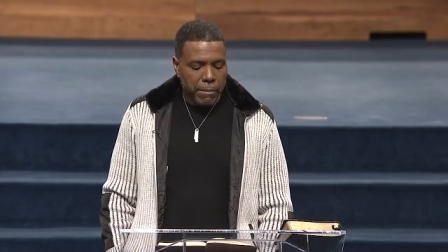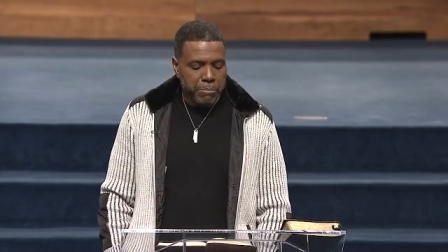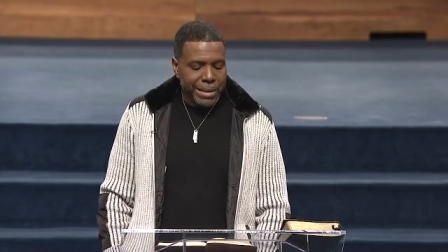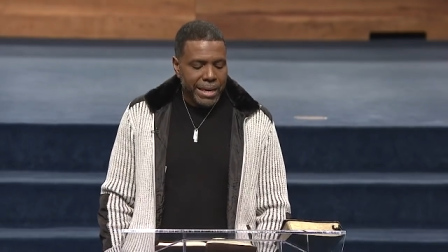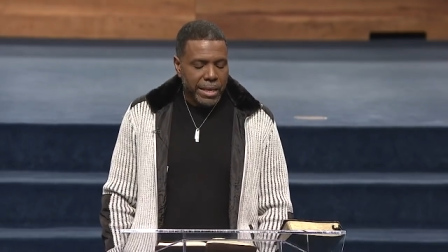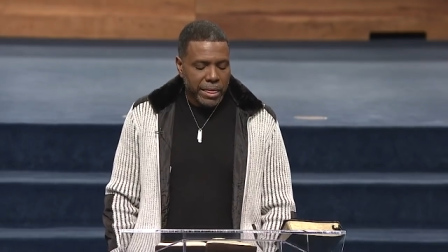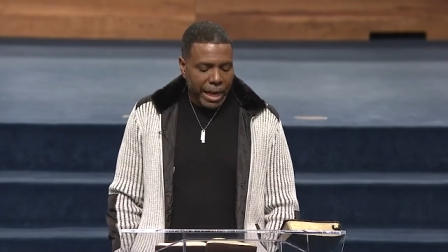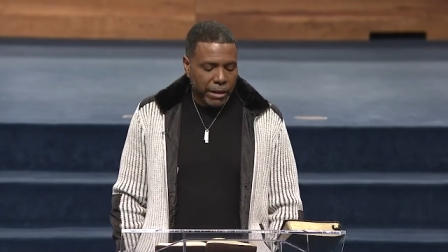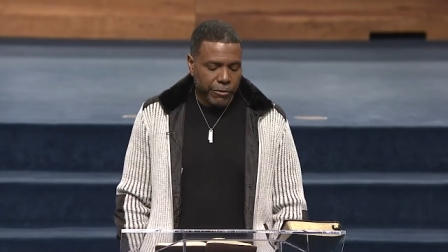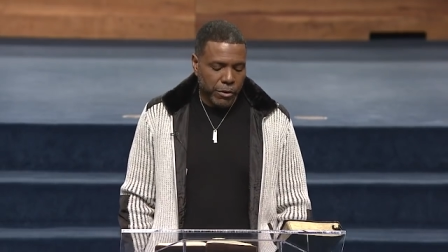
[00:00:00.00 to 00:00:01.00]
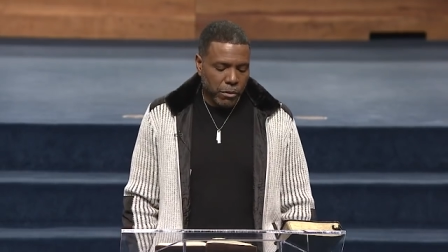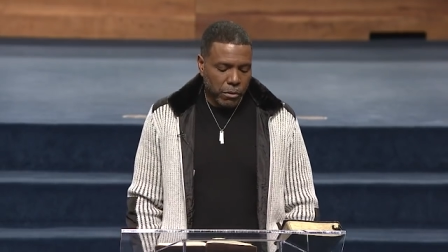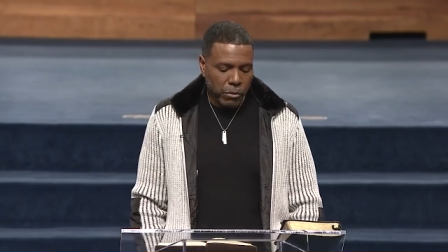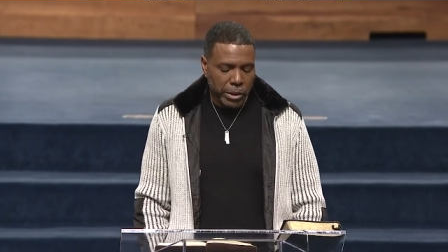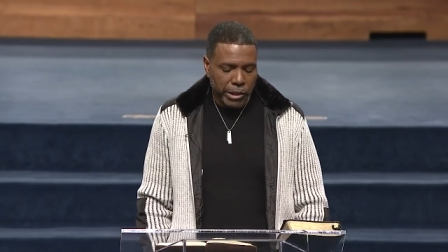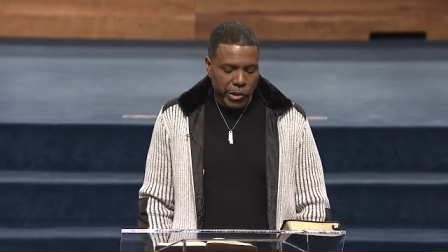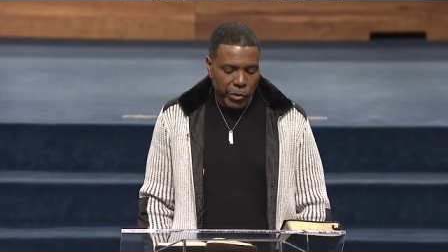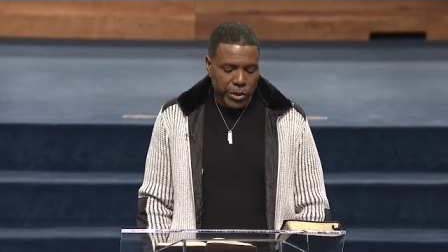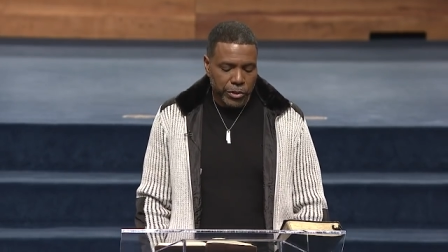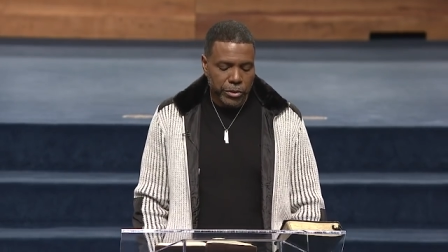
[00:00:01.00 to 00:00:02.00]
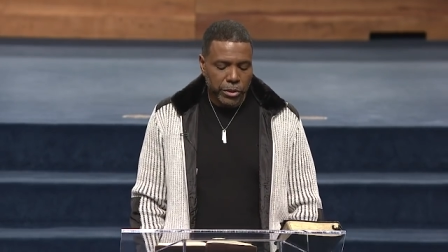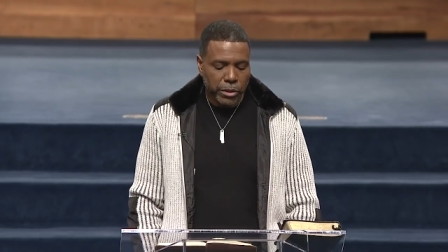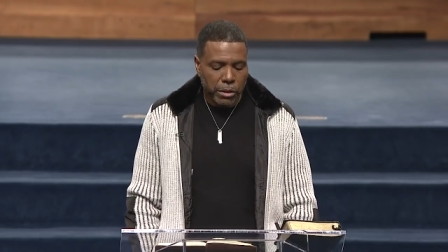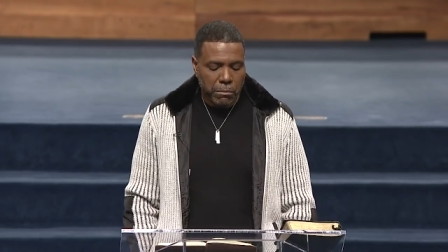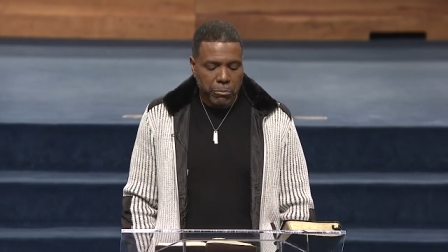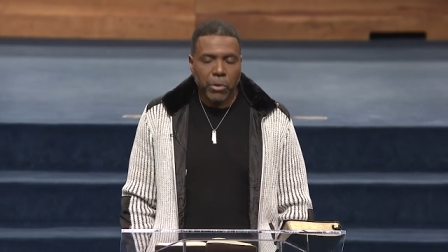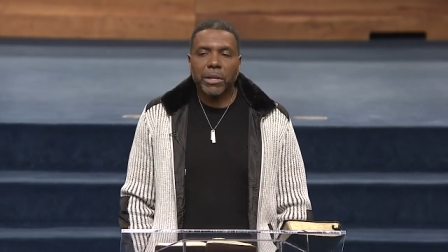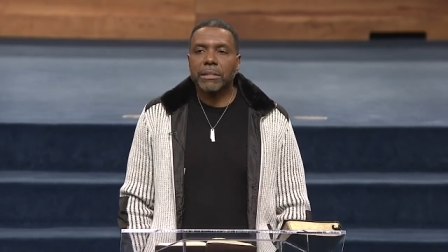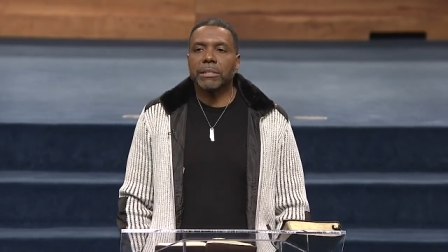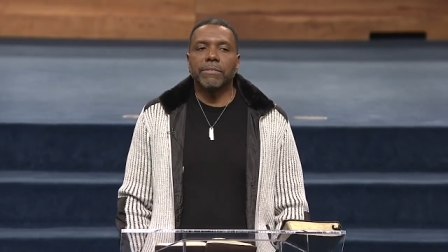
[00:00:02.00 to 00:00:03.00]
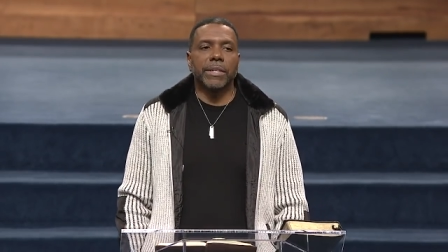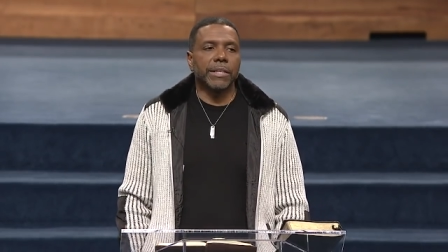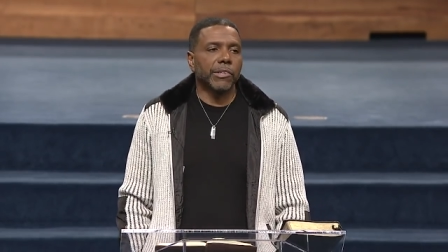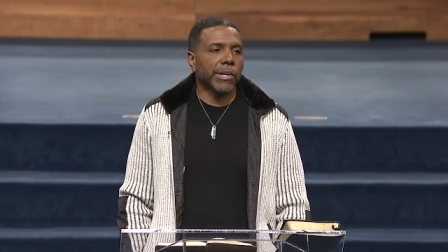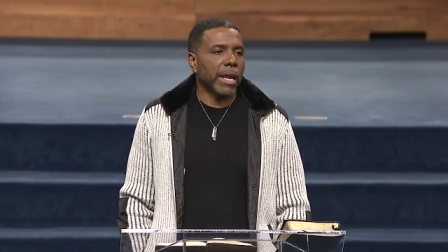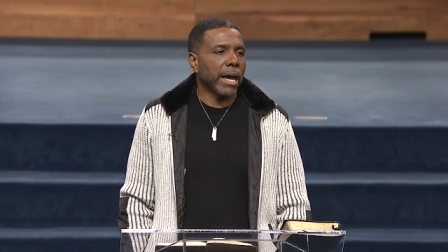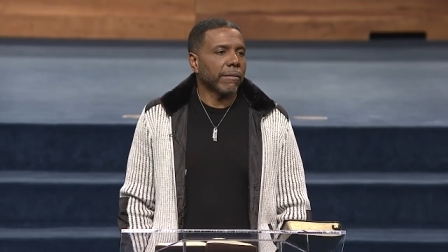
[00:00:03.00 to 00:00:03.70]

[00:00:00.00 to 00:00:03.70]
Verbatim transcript: being thankful will increase productivity in your life.